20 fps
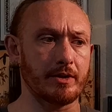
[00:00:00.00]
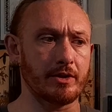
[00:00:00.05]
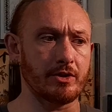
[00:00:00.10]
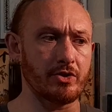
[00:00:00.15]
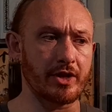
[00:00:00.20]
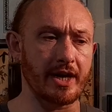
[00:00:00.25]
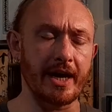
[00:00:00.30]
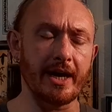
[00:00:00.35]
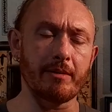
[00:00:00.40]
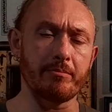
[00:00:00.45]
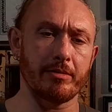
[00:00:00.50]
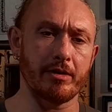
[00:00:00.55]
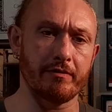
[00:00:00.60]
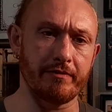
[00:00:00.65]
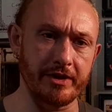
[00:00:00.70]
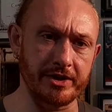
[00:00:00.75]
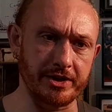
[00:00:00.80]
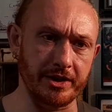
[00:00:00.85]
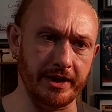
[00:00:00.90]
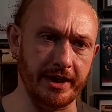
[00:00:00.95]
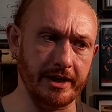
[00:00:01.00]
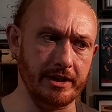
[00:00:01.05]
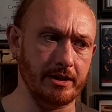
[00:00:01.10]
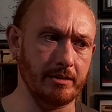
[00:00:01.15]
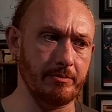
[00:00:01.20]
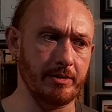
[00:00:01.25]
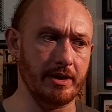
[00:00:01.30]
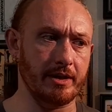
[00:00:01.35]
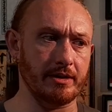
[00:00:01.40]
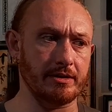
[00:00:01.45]
You can't be a vigilante
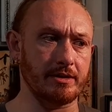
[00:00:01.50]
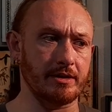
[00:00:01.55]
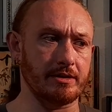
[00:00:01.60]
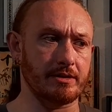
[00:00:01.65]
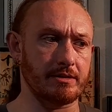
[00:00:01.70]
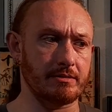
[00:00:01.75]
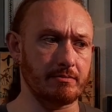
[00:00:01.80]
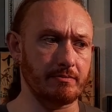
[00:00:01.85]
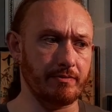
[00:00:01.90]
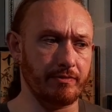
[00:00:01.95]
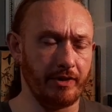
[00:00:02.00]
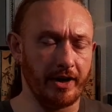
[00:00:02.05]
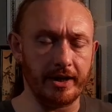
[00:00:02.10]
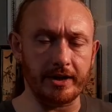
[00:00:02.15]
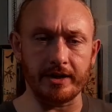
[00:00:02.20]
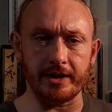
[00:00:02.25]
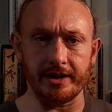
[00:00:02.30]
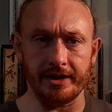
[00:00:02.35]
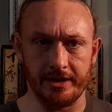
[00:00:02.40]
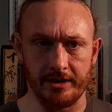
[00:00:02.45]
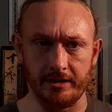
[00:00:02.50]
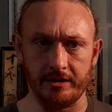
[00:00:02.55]
because it's frankly